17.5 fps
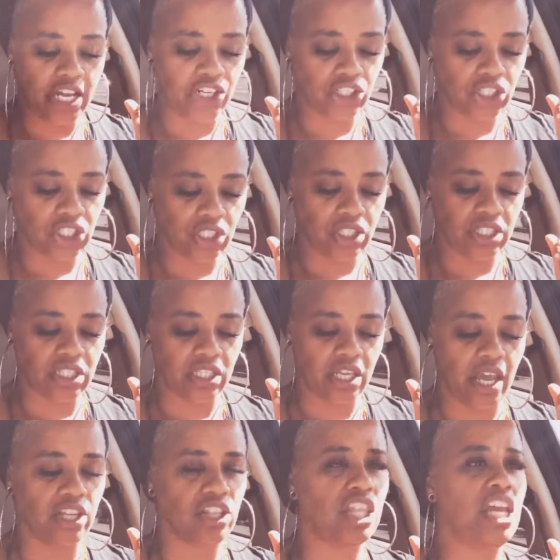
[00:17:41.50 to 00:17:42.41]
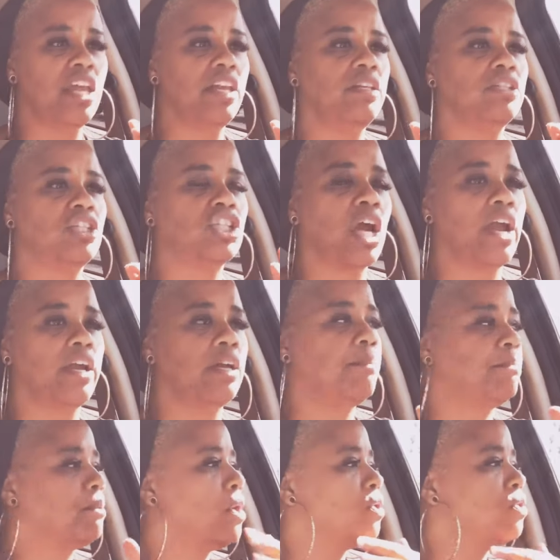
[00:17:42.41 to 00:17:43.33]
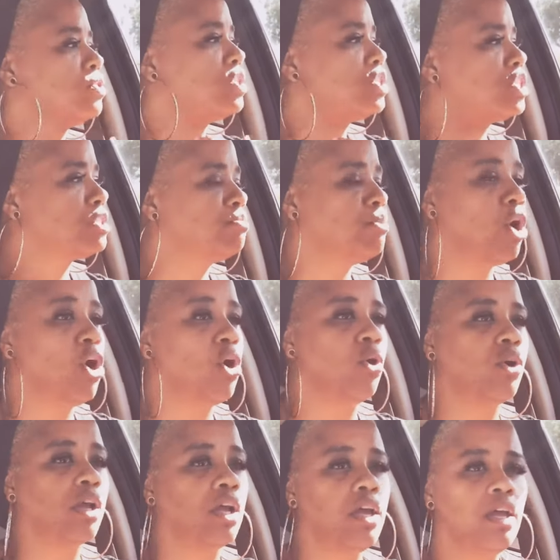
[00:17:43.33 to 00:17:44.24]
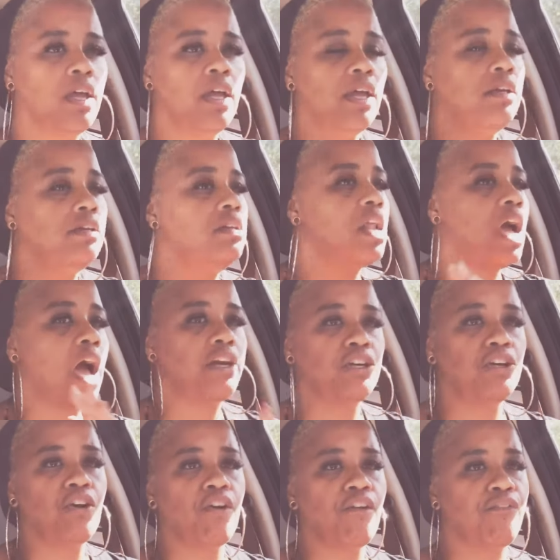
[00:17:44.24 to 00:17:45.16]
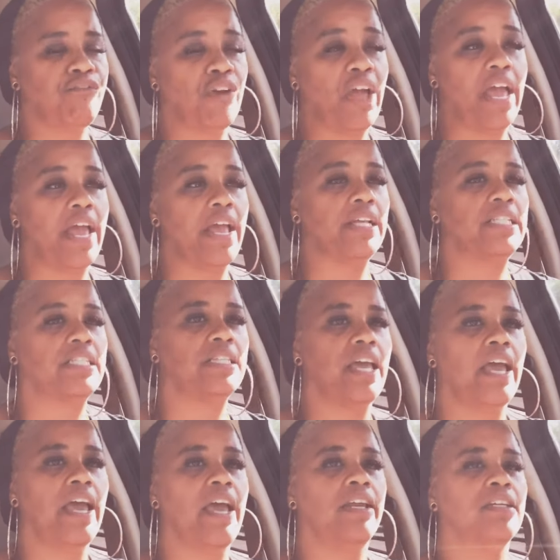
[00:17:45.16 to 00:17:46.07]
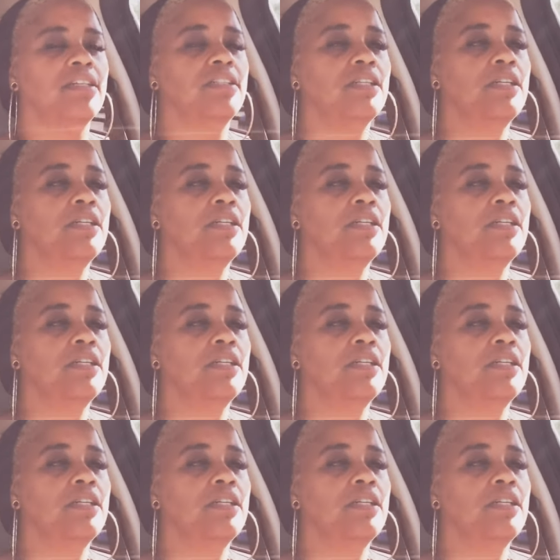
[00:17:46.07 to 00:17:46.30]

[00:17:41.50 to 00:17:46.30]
then she said, then Chyna blows smoke, not in her face. And